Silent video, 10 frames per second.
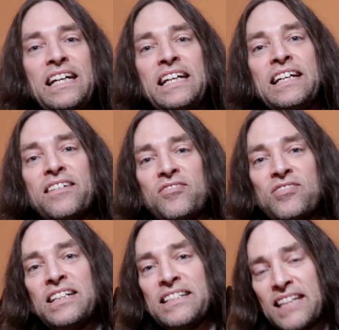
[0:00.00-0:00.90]
is
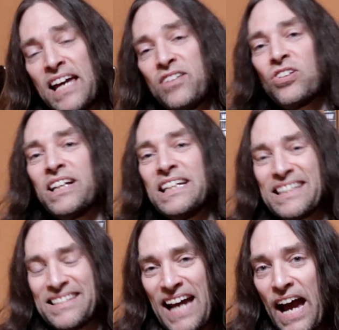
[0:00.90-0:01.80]
intentionally
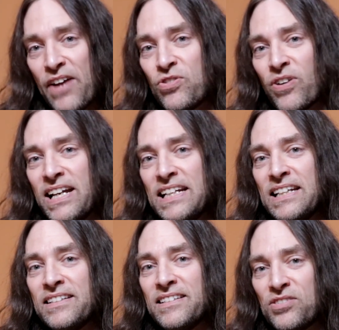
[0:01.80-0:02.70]

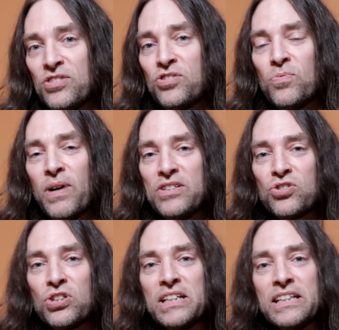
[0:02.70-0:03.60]
exaggerating the
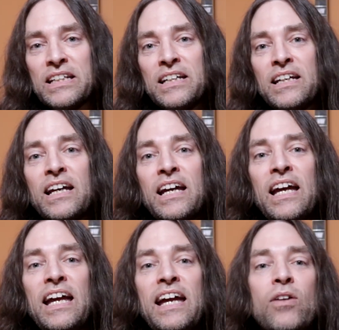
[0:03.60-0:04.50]
situation
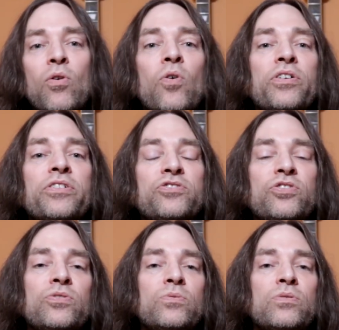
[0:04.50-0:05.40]
in order
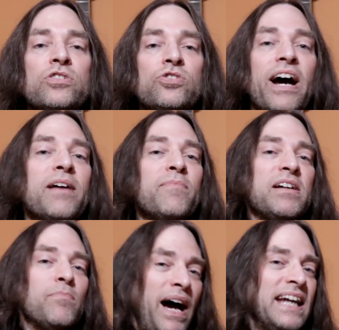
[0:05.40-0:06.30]
to try to
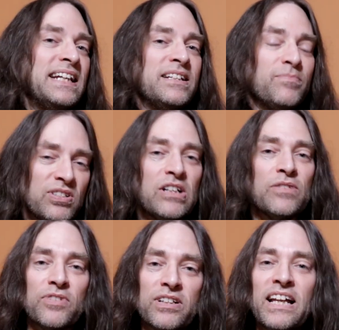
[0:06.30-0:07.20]
make Biden
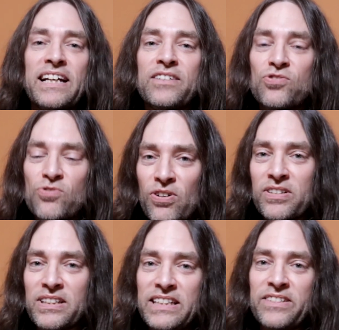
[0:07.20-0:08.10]
himself look like a
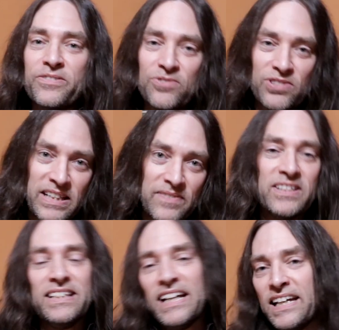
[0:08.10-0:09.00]
strong leader who saved
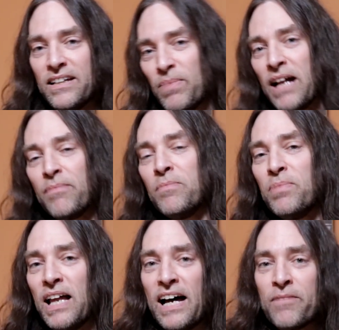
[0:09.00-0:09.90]
the day, blah, blah,
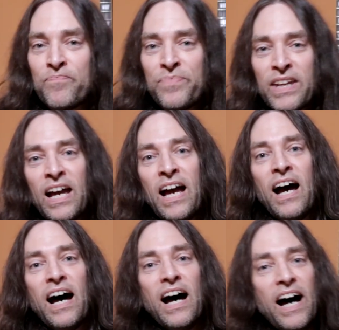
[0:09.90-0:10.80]
blah.
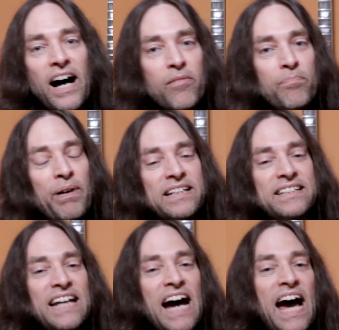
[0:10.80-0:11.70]
But
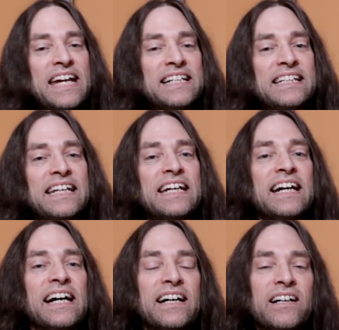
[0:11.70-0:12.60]
the
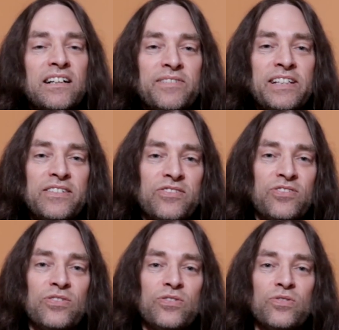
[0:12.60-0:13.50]
idea of
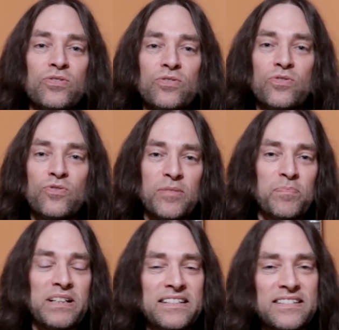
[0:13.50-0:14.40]
these
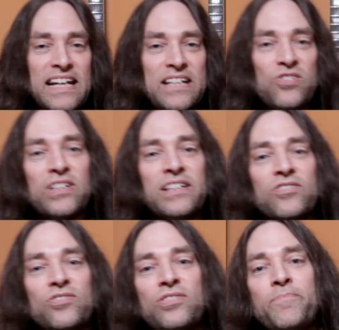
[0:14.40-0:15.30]
crippling
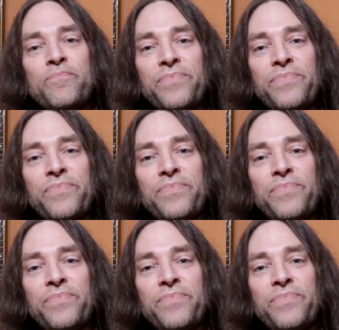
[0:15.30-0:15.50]
sanctions